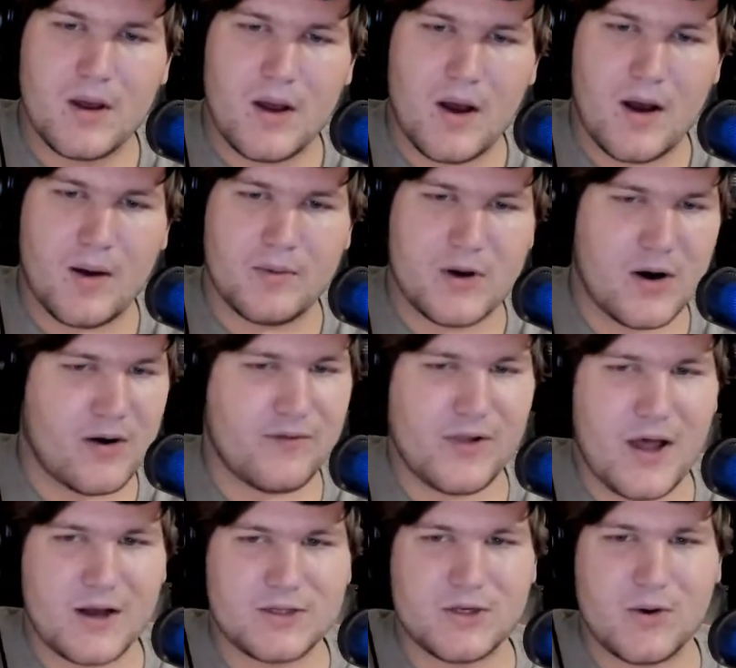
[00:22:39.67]
Uh, De
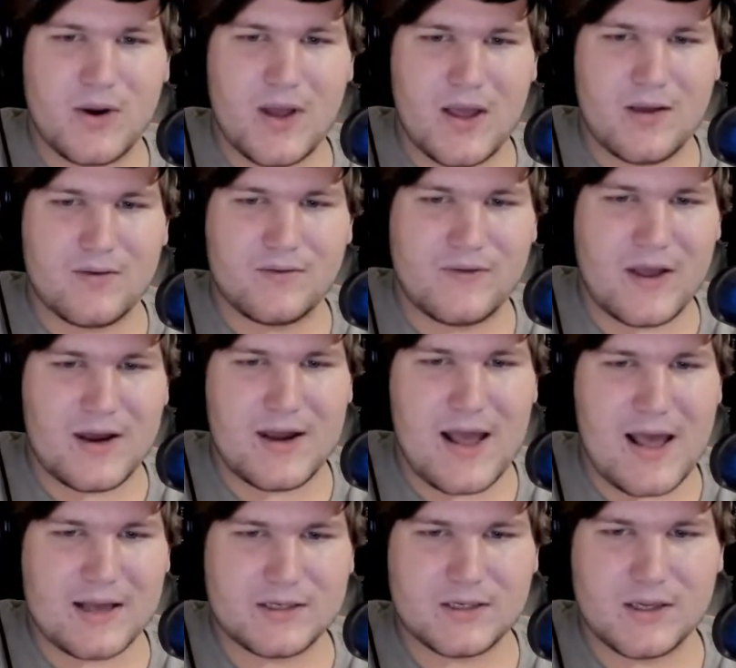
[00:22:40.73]
Revelatione,
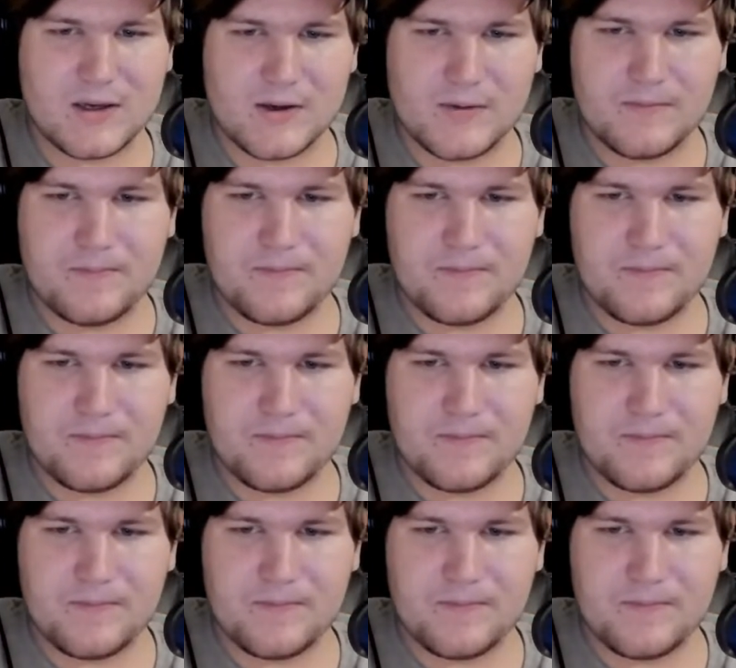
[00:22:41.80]
fantastic.